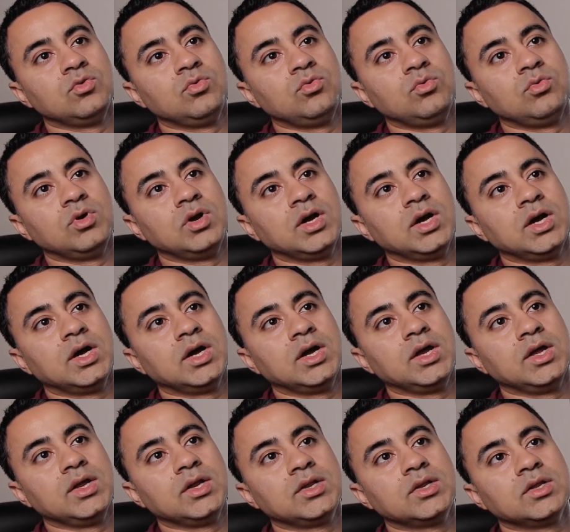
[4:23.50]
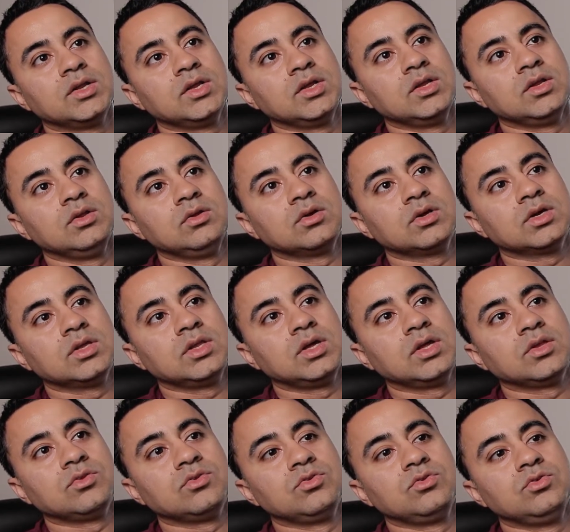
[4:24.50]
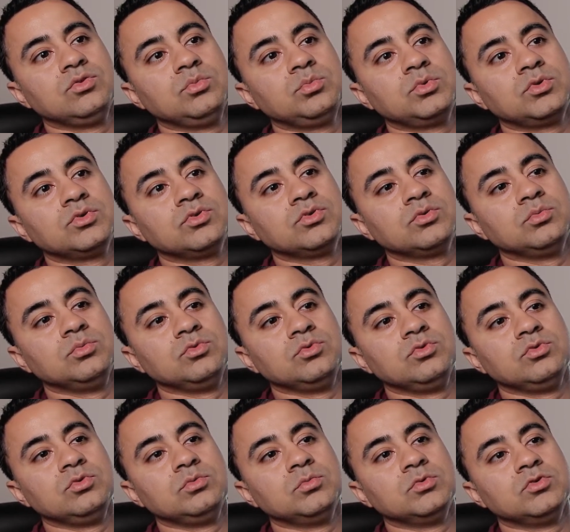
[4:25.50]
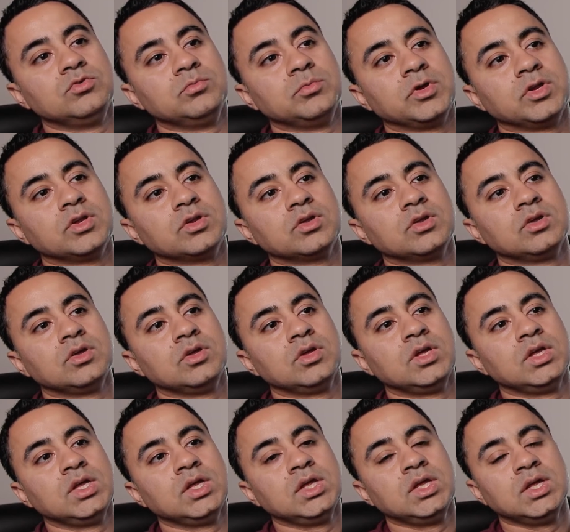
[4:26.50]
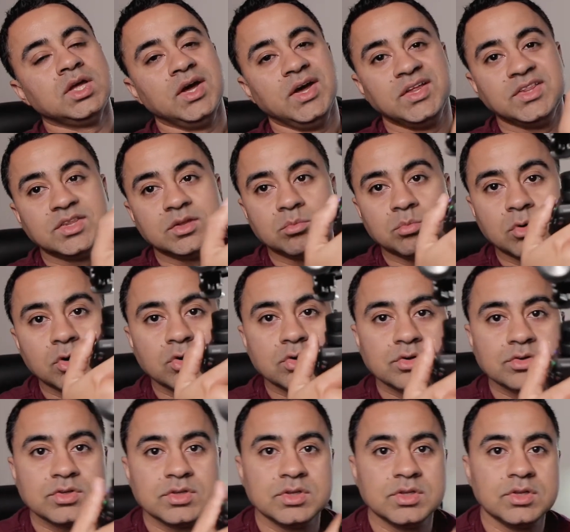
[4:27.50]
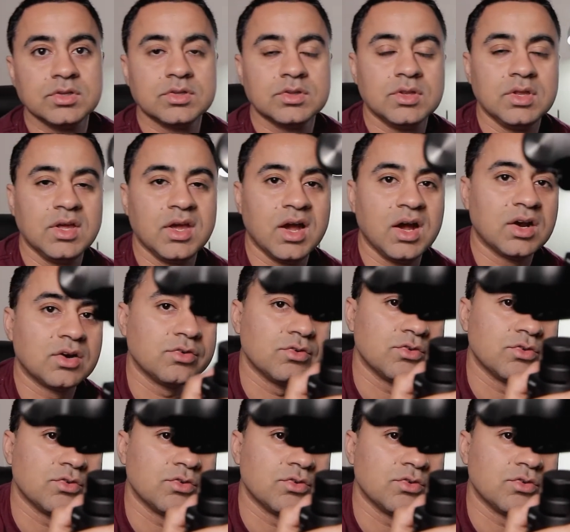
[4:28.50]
right. Look at that super smooth movement. And the motors in this thing are